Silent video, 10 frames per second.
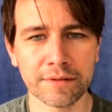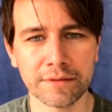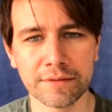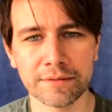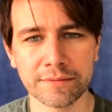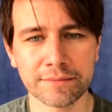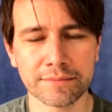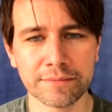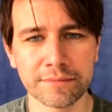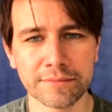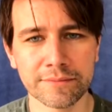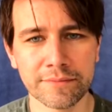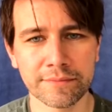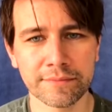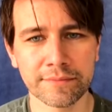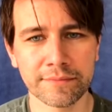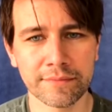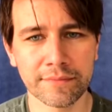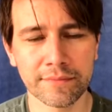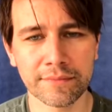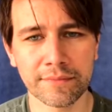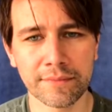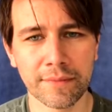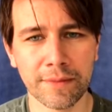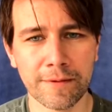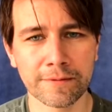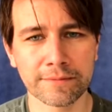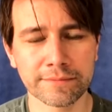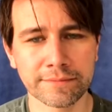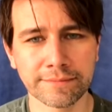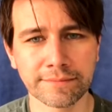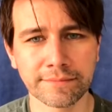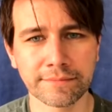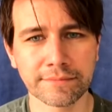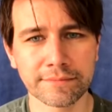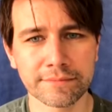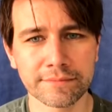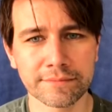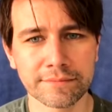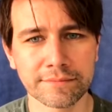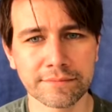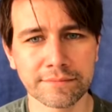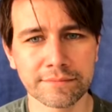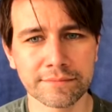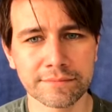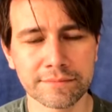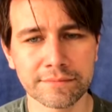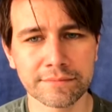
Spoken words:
The person shown says nothing.